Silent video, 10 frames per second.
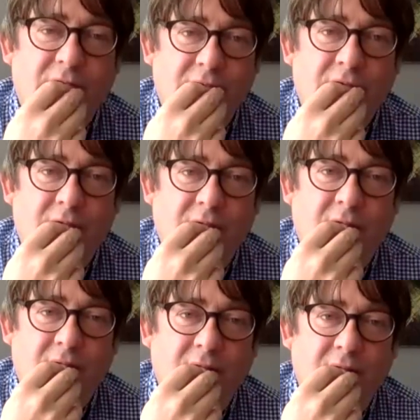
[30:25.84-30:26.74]
I mean,
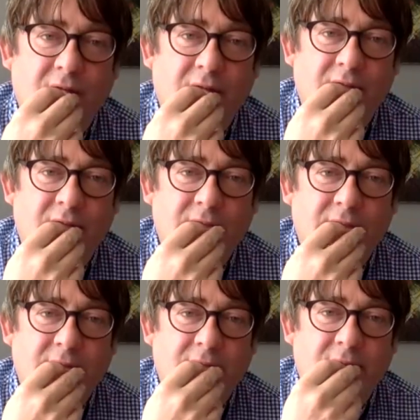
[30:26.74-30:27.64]
I've
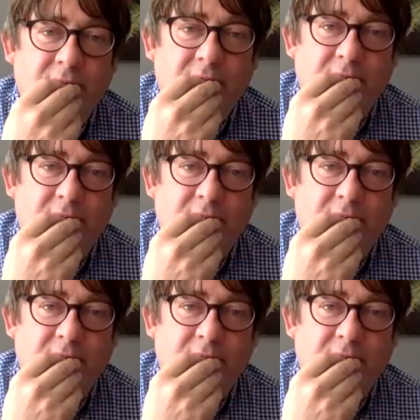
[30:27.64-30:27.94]
been quoted